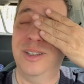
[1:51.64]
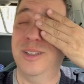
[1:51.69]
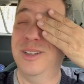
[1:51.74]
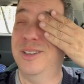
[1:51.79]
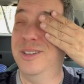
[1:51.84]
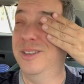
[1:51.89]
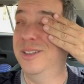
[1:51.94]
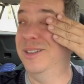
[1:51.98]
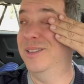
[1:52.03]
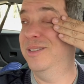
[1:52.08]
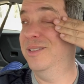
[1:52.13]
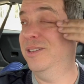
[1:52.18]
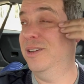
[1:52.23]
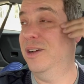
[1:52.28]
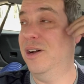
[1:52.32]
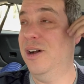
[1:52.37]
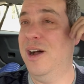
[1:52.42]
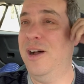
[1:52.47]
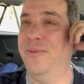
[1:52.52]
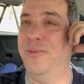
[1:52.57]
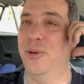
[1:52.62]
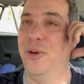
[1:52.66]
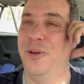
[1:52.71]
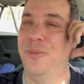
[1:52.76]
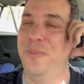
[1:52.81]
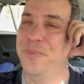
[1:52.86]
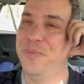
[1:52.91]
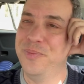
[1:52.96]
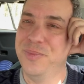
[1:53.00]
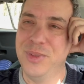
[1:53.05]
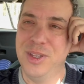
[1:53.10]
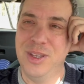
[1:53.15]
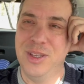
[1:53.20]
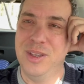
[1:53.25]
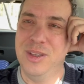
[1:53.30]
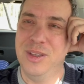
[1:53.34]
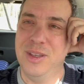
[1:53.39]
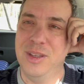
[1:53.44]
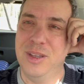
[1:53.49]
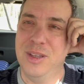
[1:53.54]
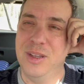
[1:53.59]
they're awful.
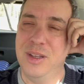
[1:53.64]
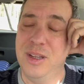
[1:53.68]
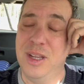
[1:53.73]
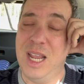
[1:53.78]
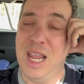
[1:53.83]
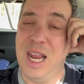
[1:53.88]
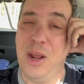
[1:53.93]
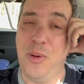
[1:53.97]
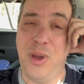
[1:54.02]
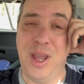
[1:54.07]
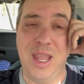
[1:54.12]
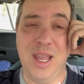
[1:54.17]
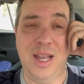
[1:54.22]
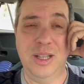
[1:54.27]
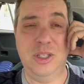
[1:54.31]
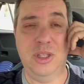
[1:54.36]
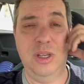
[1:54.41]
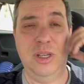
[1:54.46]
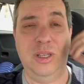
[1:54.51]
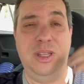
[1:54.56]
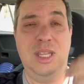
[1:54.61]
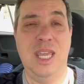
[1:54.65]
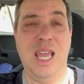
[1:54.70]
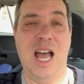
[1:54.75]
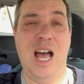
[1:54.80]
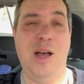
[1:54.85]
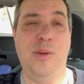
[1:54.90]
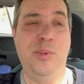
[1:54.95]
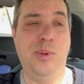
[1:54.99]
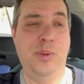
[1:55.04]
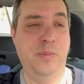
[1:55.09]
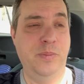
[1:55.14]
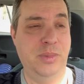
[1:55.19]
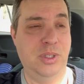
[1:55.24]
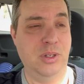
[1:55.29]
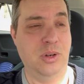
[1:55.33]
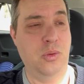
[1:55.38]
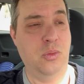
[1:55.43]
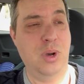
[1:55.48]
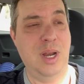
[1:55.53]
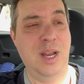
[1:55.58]
Anyway, I took the albums
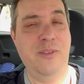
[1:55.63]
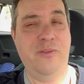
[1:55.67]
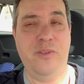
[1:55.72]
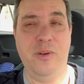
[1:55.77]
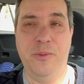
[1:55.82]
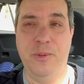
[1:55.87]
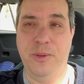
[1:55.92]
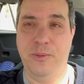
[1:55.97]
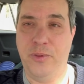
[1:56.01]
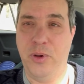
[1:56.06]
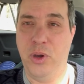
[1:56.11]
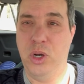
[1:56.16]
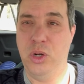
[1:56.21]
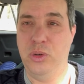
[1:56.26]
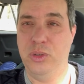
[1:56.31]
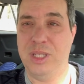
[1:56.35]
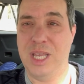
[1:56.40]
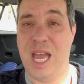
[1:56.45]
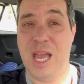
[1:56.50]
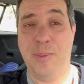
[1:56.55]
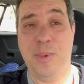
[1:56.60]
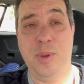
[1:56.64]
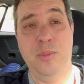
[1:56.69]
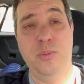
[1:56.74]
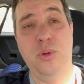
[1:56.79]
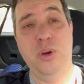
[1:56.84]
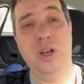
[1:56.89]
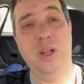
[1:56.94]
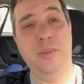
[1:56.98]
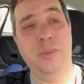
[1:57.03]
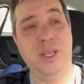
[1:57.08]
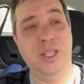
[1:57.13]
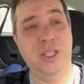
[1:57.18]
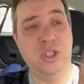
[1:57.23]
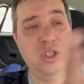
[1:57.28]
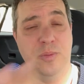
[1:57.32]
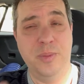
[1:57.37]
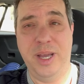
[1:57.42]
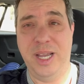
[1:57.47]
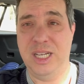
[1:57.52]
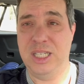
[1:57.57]
right from the Photos app and put them into
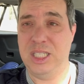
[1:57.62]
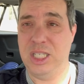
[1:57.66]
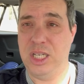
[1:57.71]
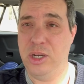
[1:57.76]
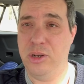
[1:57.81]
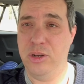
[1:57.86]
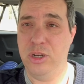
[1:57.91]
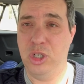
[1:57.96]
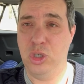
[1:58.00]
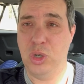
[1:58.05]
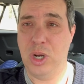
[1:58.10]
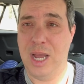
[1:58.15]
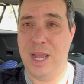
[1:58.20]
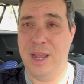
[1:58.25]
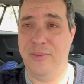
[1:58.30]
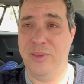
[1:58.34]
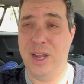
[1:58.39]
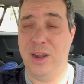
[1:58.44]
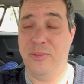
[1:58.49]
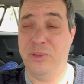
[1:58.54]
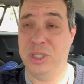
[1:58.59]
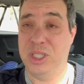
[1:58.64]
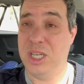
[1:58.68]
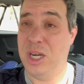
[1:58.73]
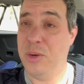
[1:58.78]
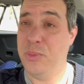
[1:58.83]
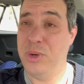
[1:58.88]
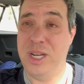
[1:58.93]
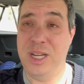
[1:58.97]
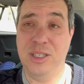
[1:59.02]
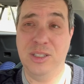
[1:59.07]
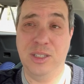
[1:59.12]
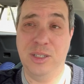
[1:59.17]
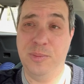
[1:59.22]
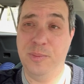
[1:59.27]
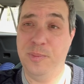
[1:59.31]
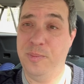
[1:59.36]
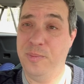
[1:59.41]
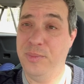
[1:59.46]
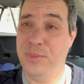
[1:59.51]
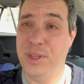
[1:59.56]
my exterior drive. Now, for some reason,